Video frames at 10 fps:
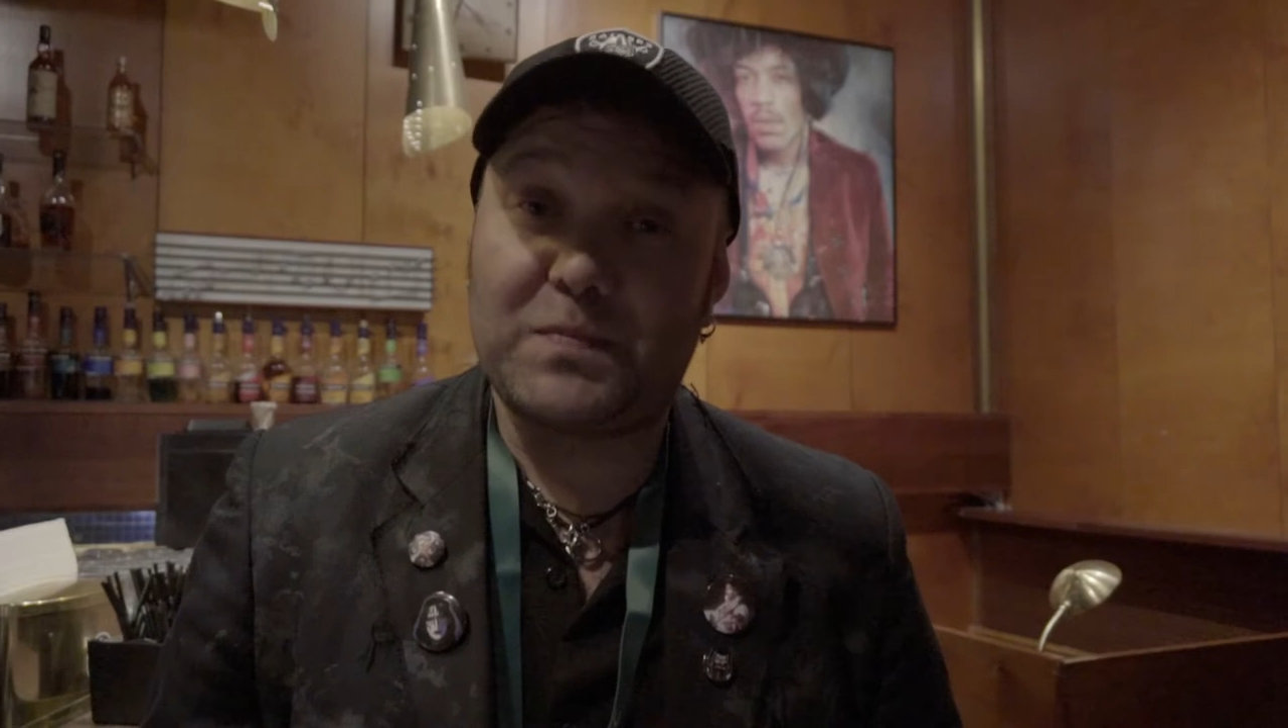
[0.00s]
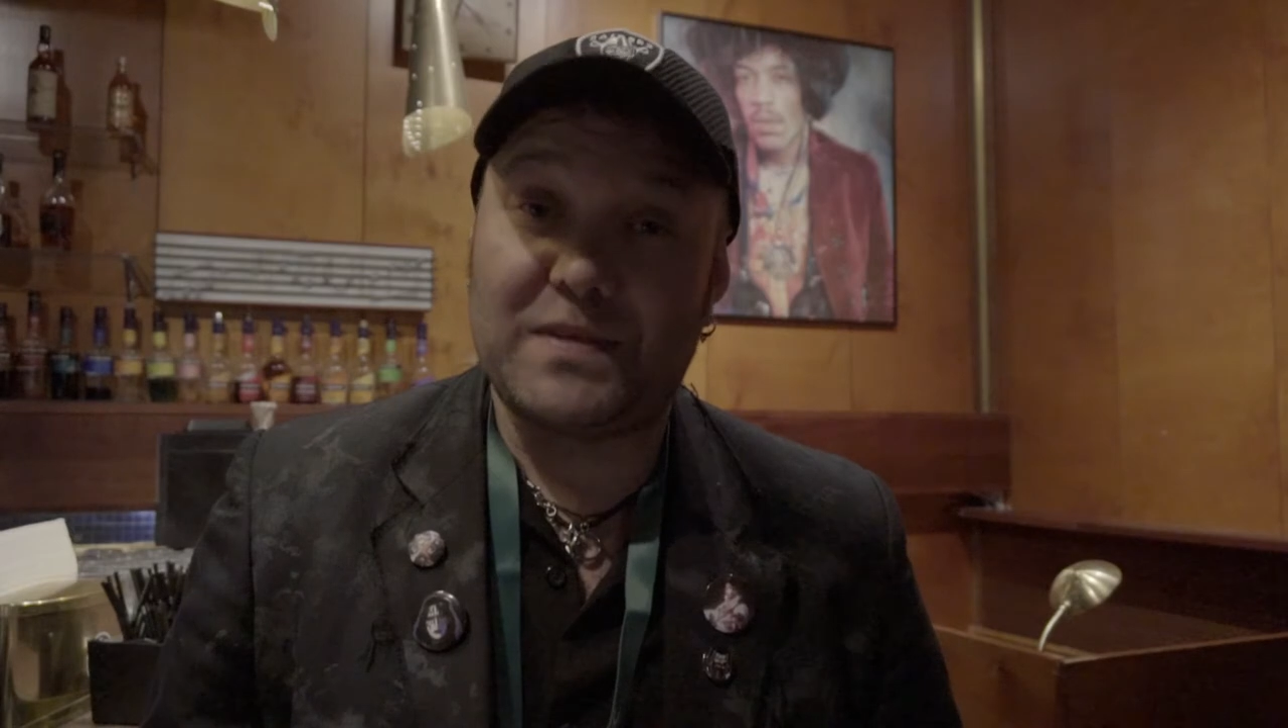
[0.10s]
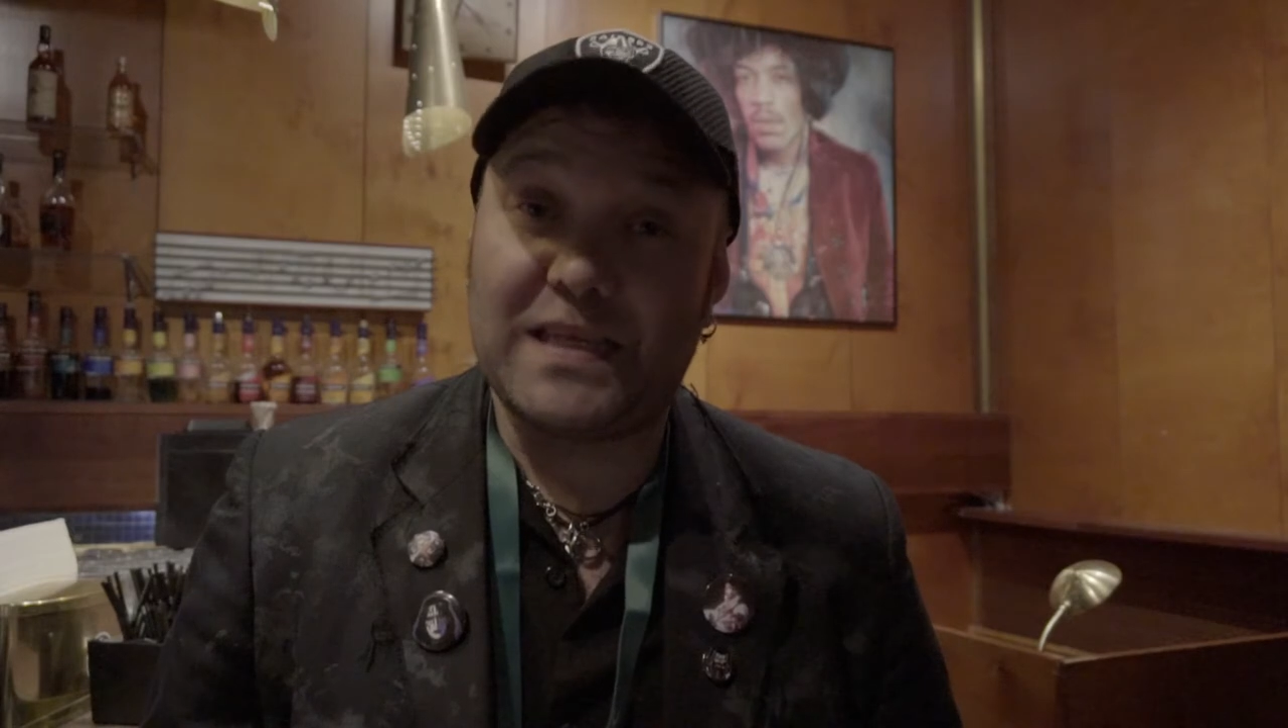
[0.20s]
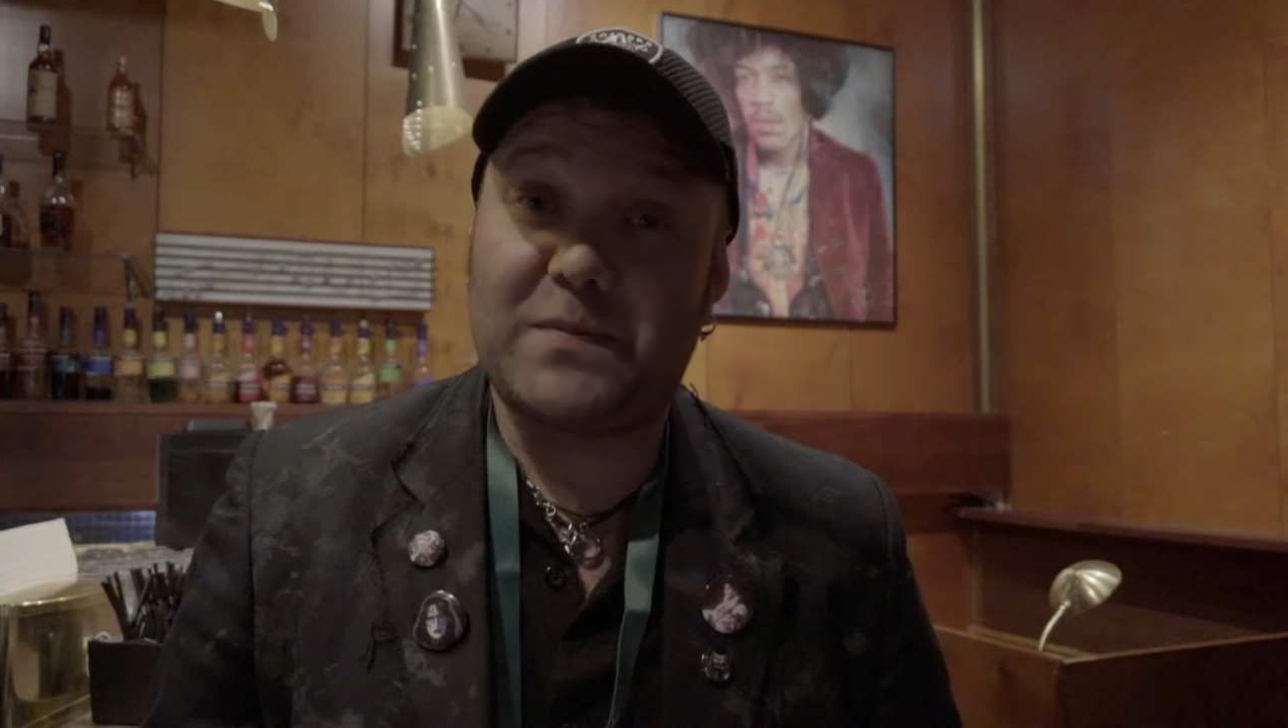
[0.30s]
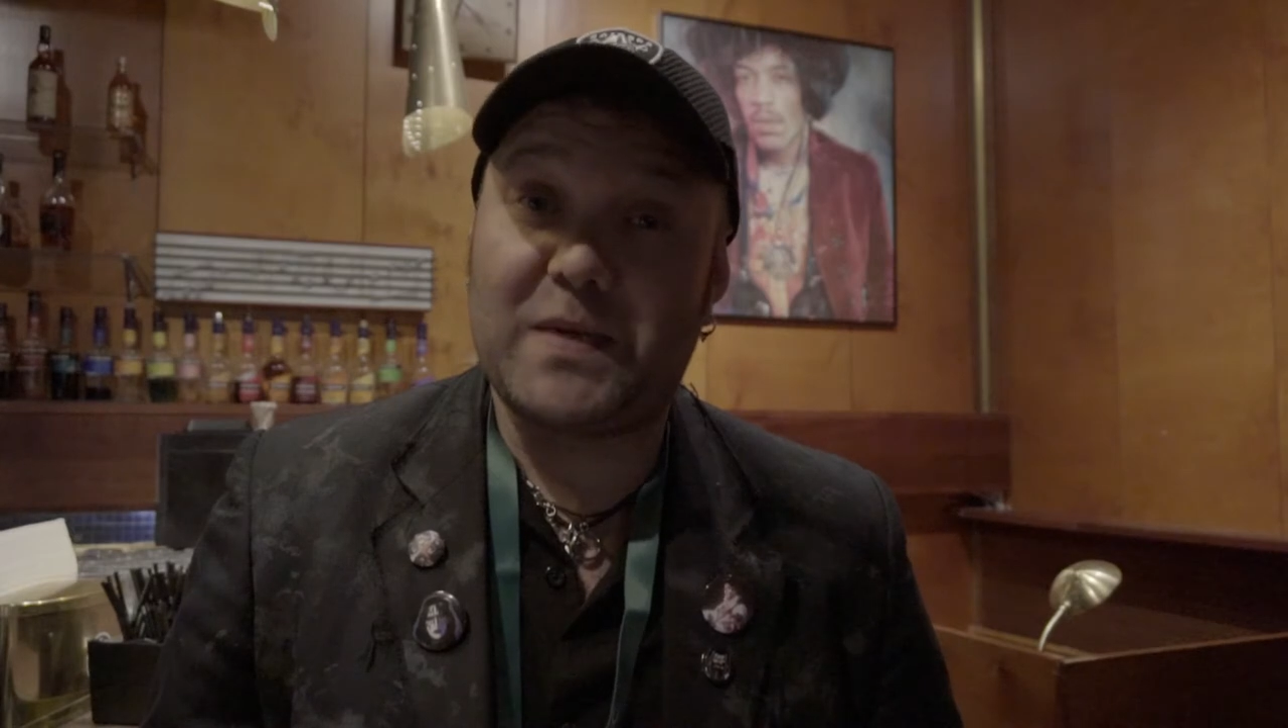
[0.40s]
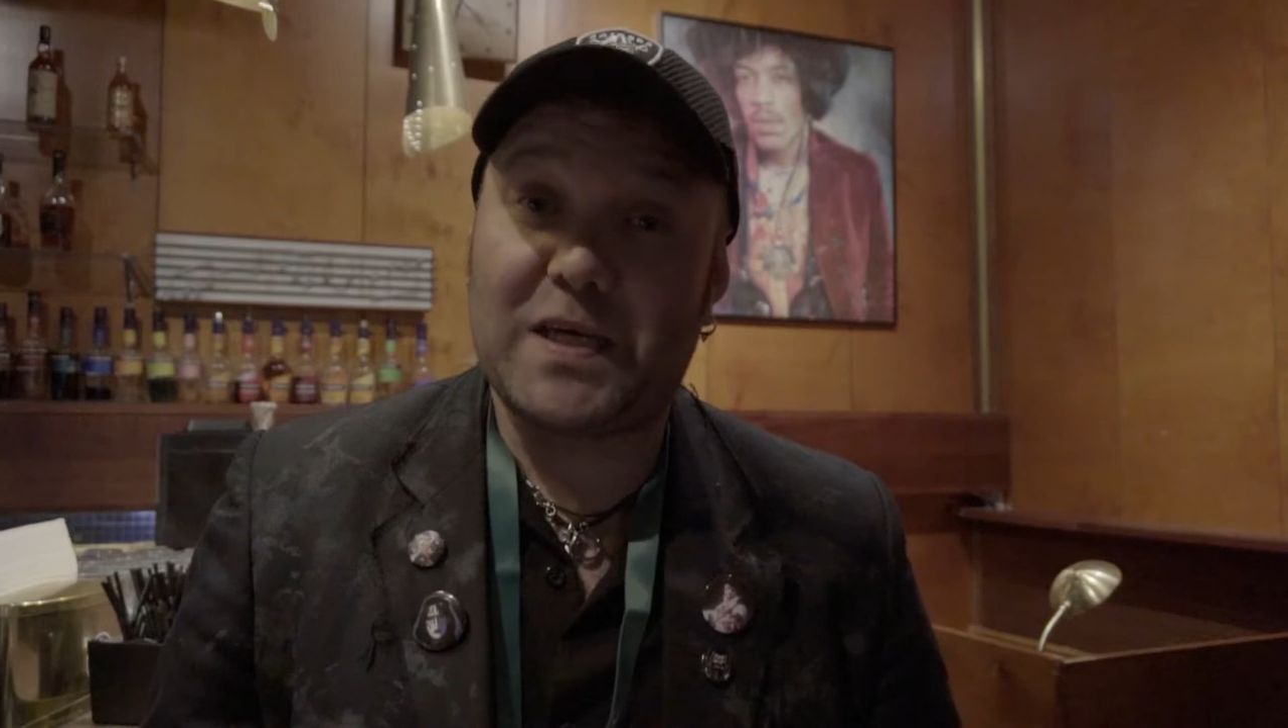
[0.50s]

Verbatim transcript: letting me